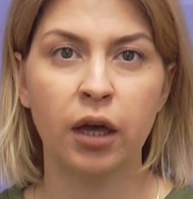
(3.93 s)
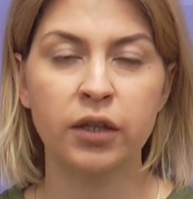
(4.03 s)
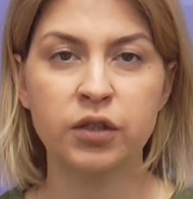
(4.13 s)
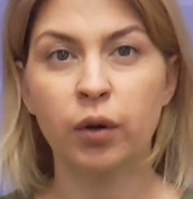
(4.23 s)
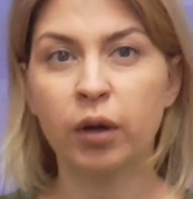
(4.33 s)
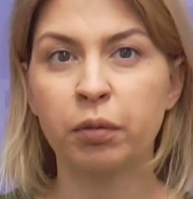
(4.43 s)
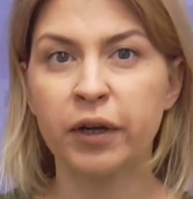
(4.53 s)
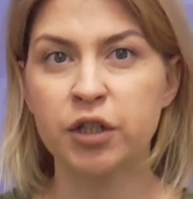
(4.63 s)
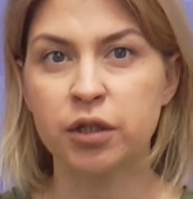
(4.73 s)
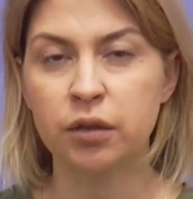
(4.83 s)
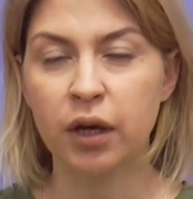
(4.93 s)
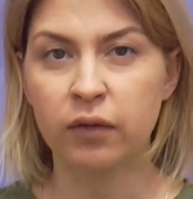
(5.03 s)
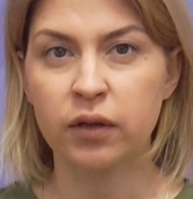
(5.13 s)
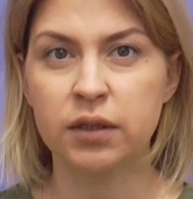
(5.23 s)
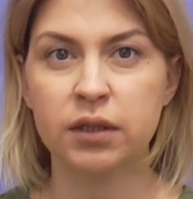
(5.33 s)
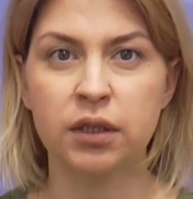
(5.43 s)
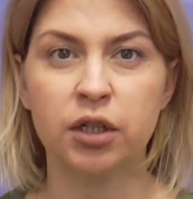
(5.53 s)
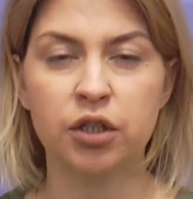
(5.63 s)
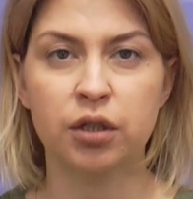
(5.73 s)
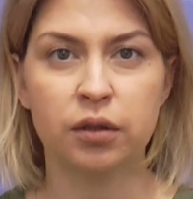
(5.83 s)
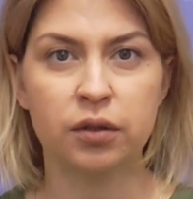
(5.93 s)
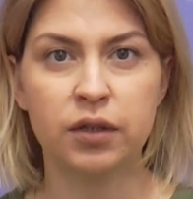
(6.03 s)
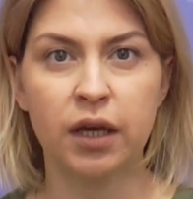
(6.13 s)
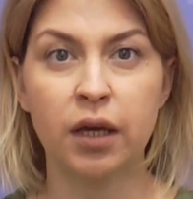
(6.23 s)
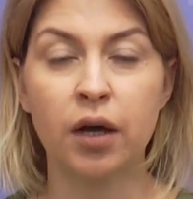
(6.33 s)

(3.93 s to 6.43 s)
it's a great pleasure to have this discussion today.